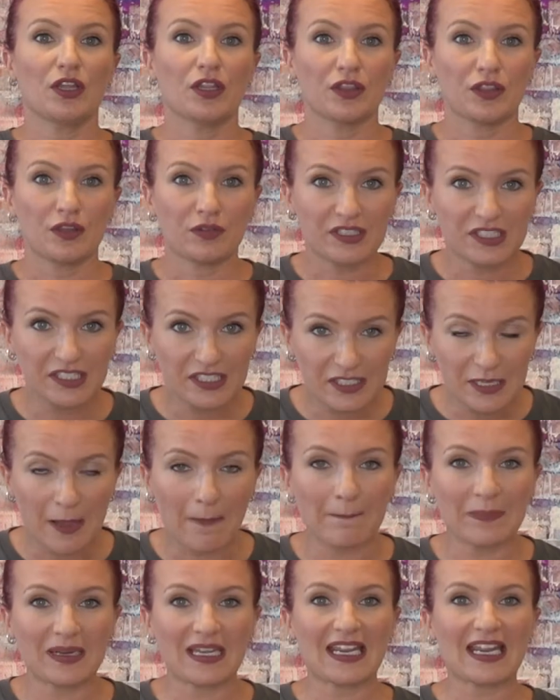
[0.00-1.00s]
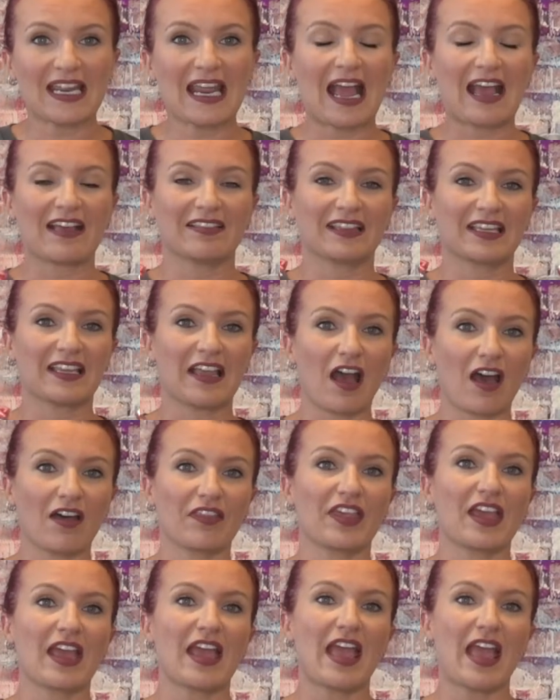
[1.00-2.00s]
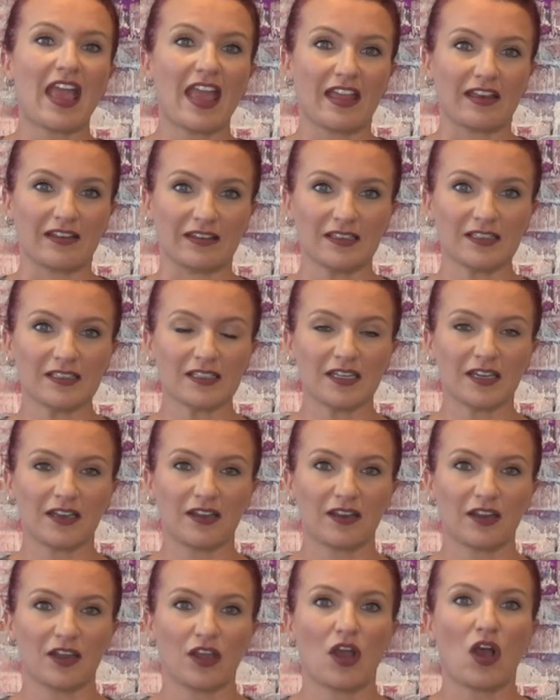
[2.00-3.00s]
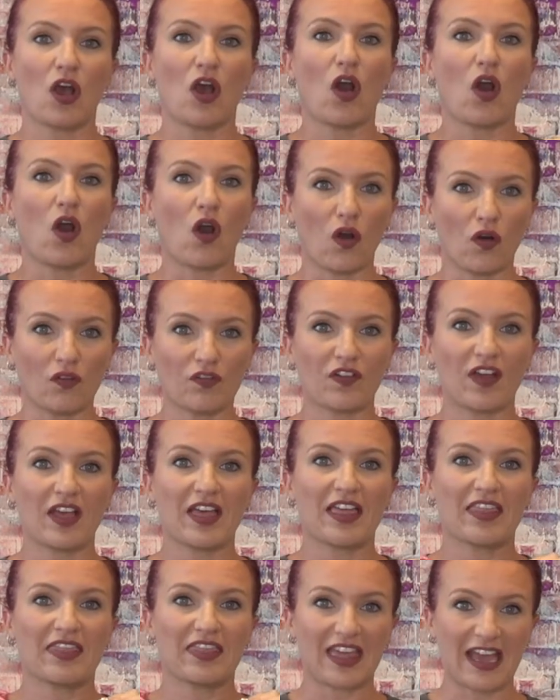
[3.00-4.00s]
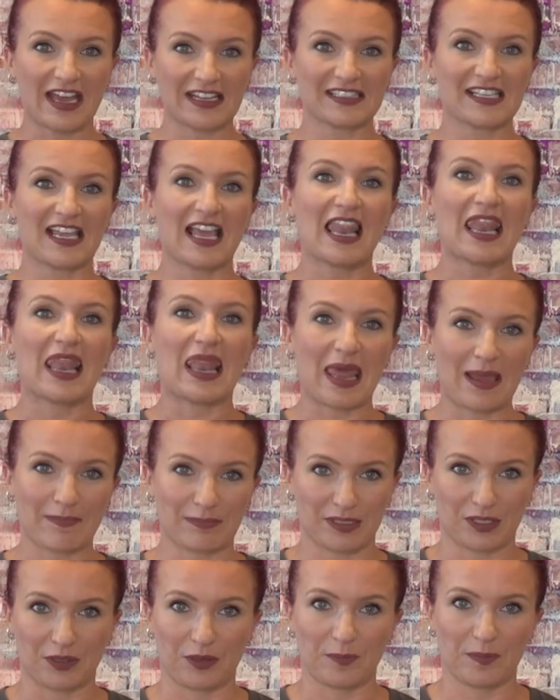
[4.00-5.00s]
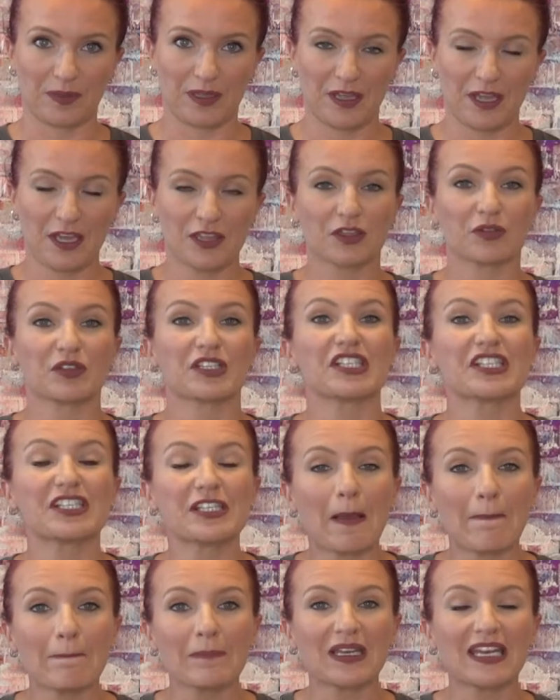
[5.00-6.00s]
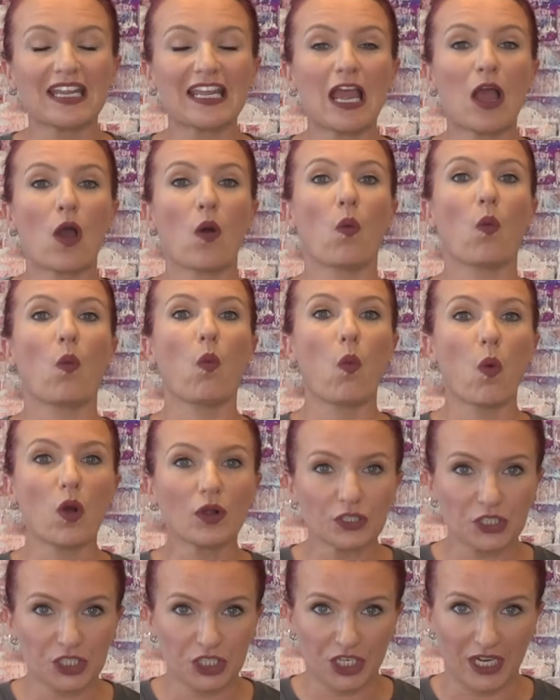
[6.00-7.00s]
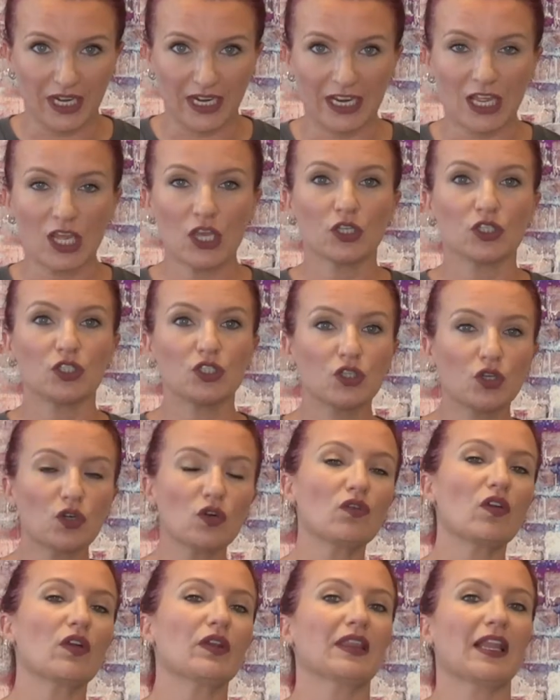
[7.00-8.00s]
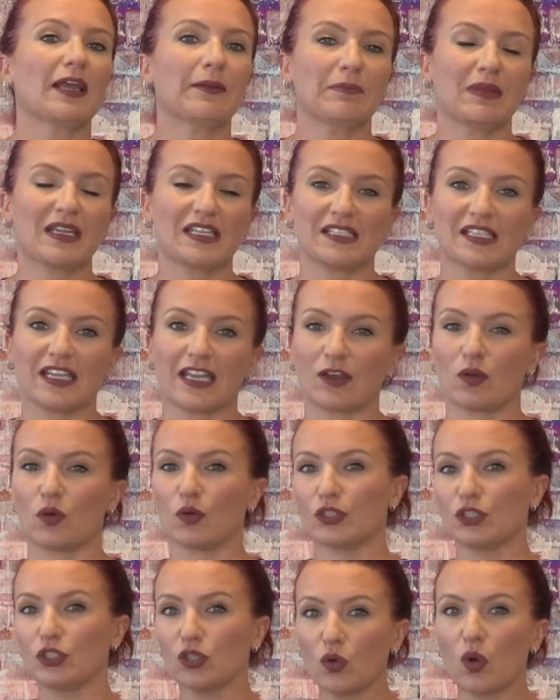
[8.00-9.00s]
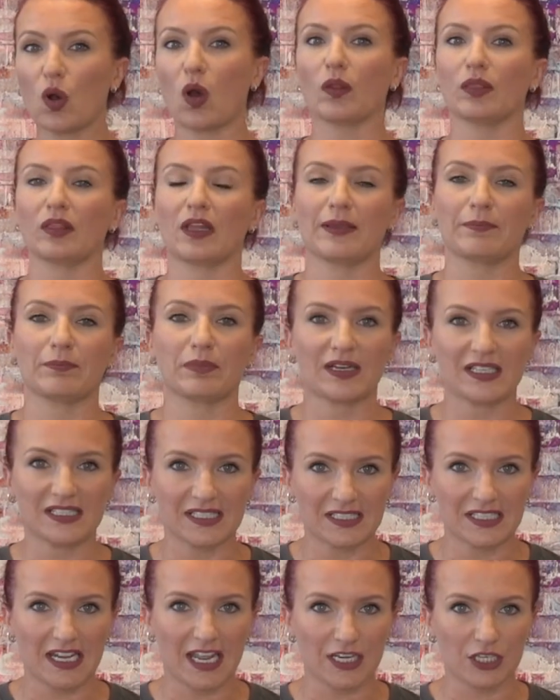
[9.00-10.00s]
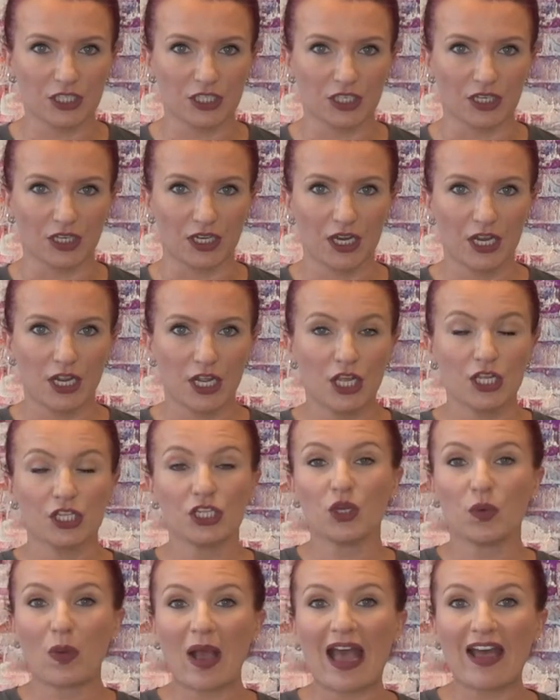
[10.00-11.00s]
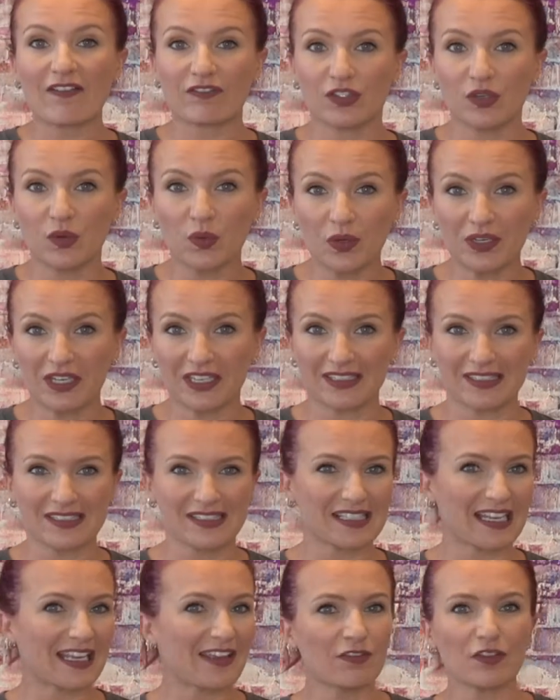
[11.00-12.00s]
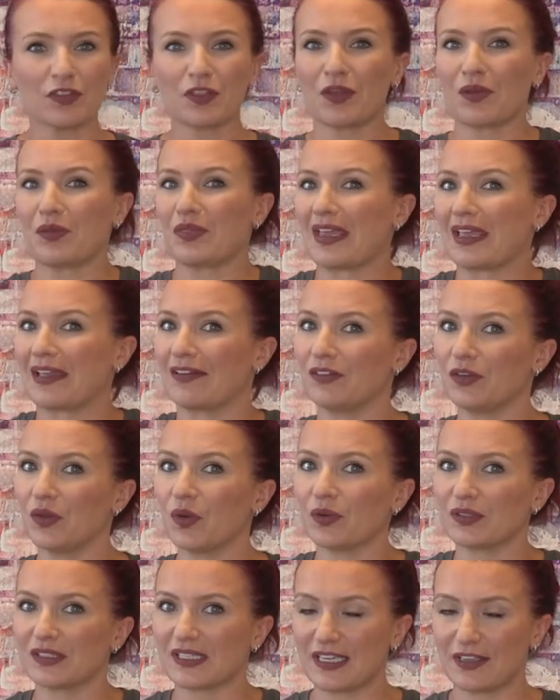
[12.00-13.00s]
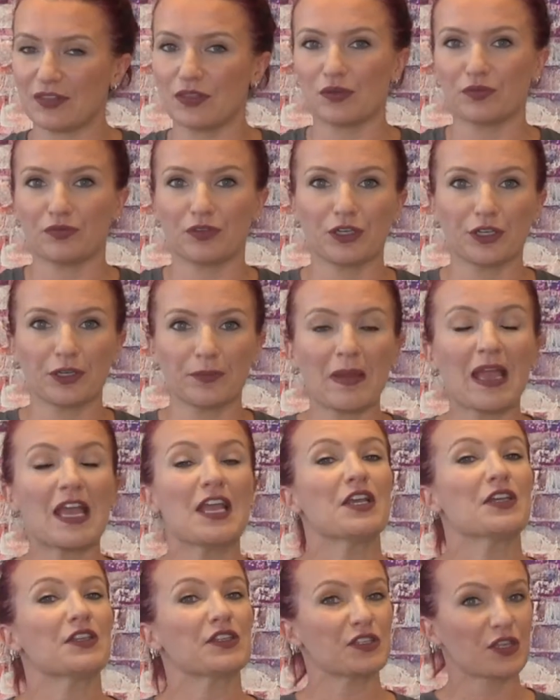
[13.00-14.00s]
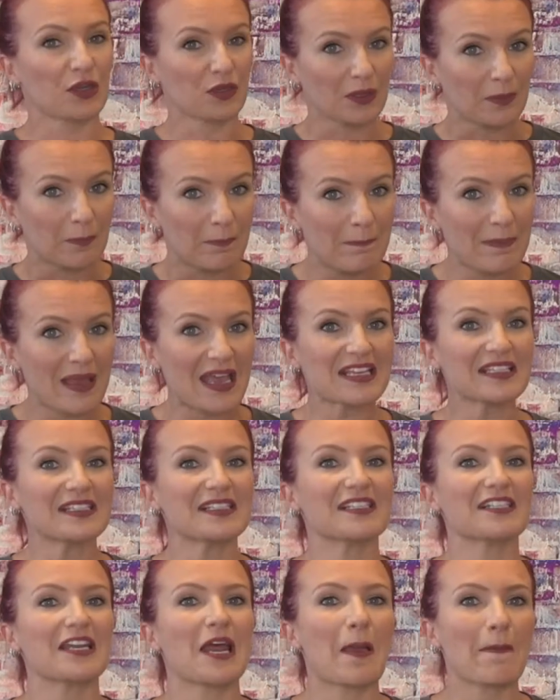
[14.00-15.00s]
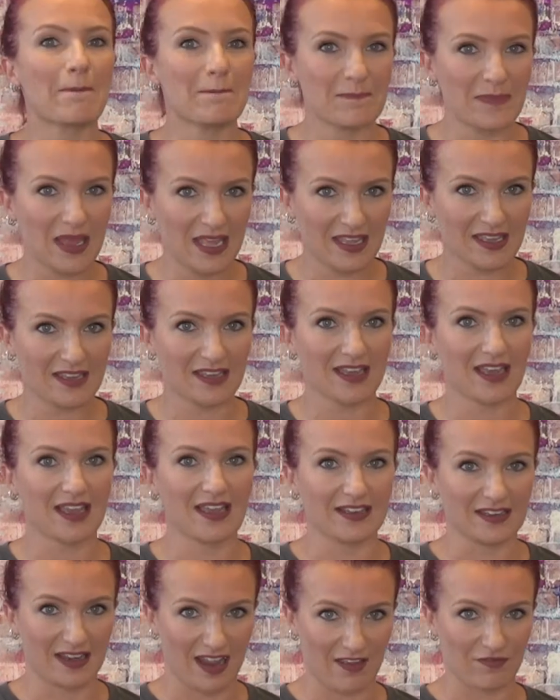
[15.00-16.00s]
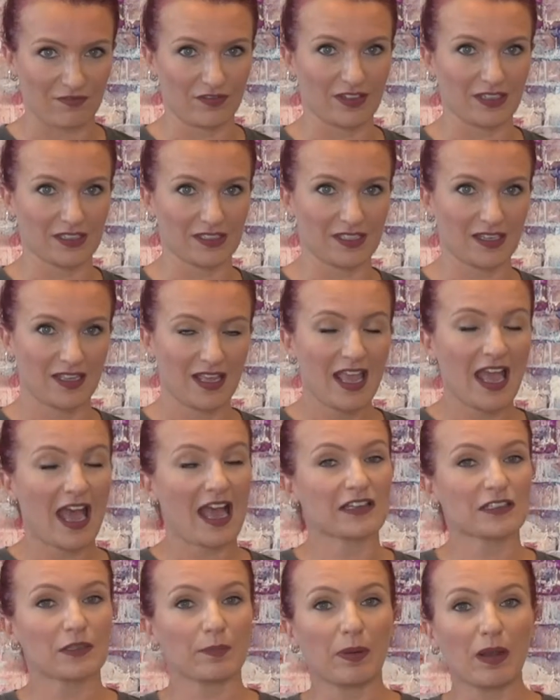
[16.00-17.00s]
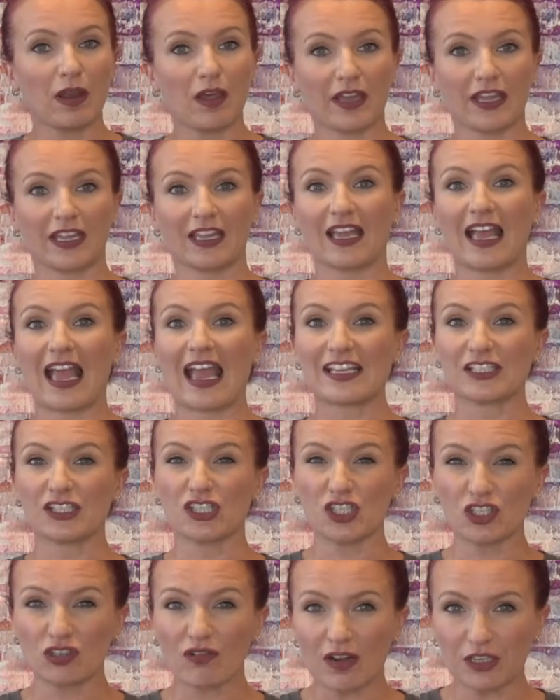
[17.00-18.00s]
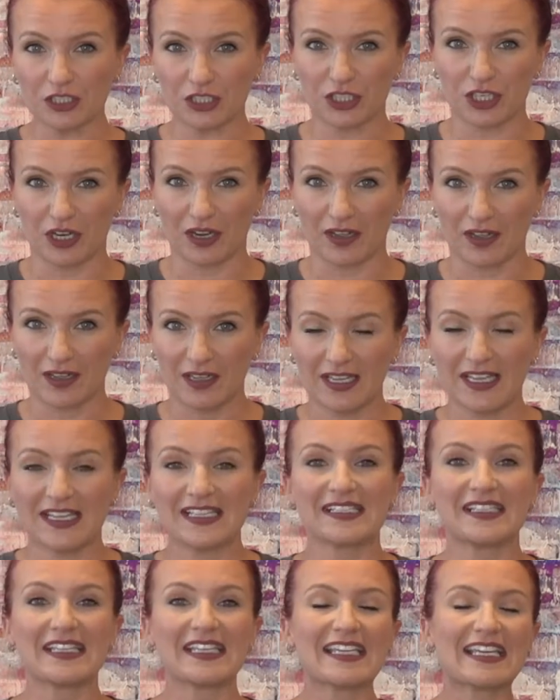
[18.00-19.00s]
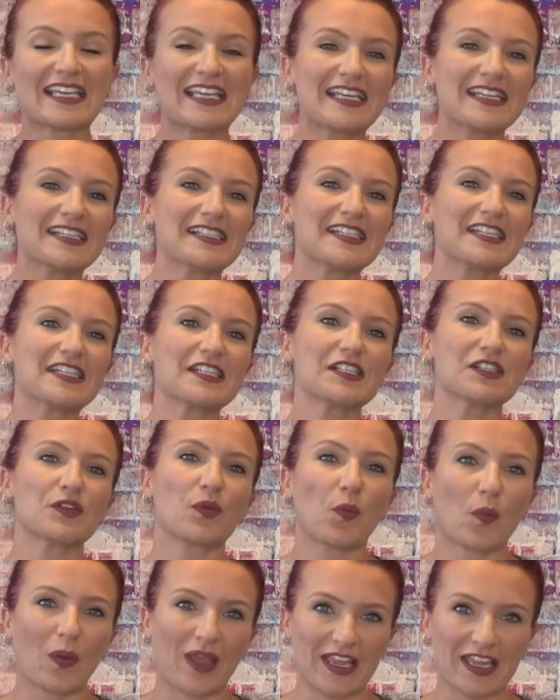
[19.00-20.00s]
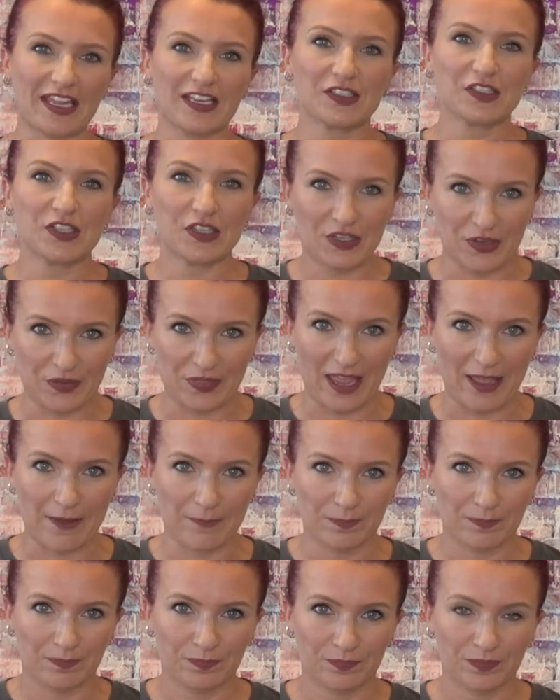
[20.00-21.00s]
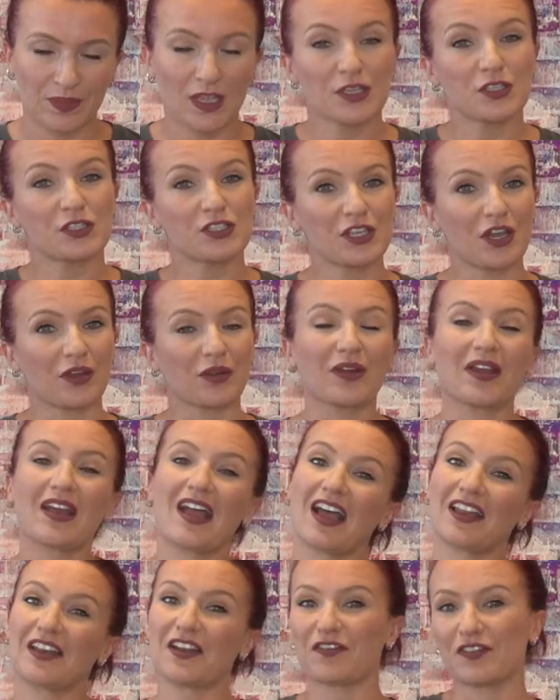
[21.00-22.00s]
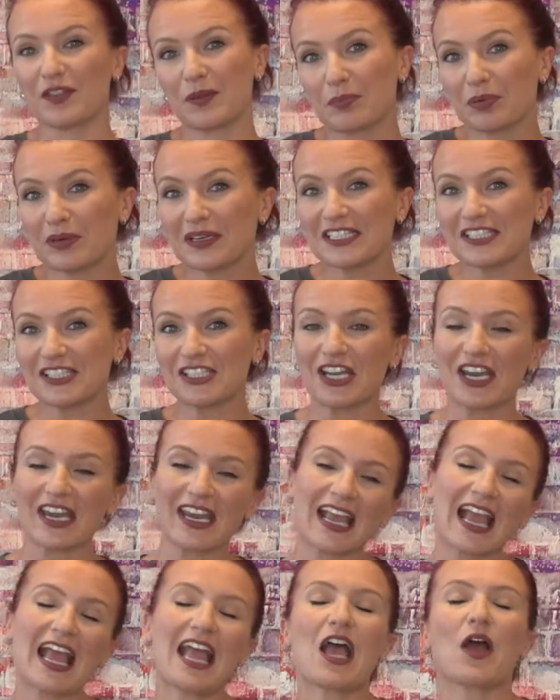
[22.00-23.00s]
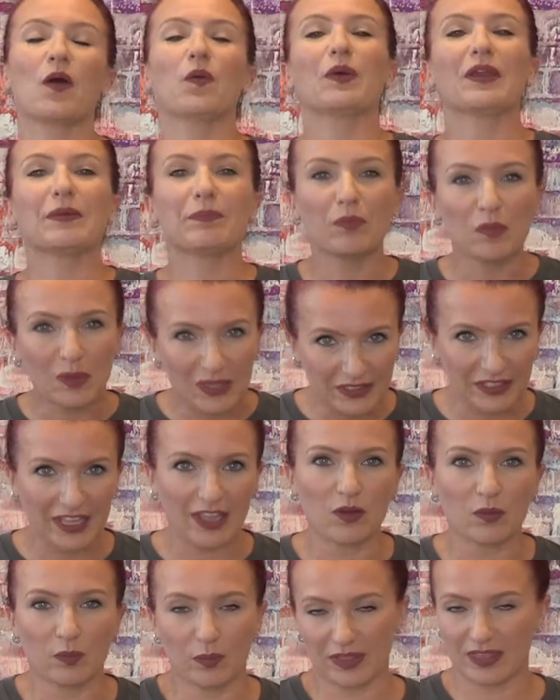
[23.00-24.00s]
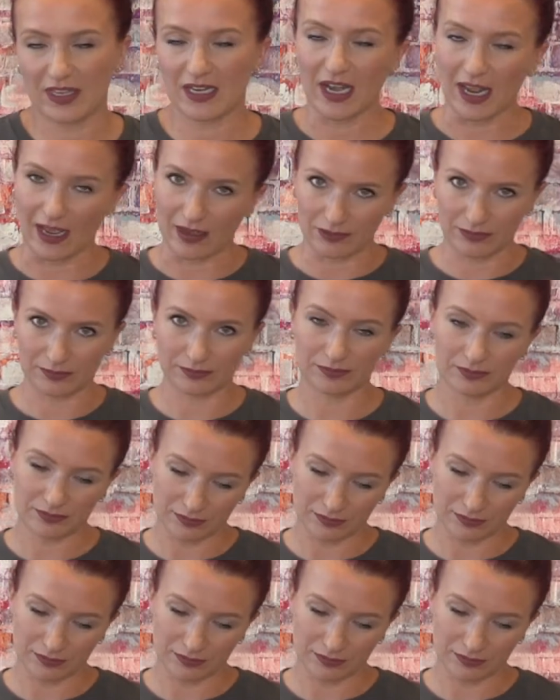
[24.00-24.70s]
There is somebody at the other end of that laptop. There is somebody watching your online meeting or your online presentation. You have an audience even though they are not in the room, so you best make an effort. And applying a structure is the easiest way to do that. So enough of the preaching, we will get on with it now.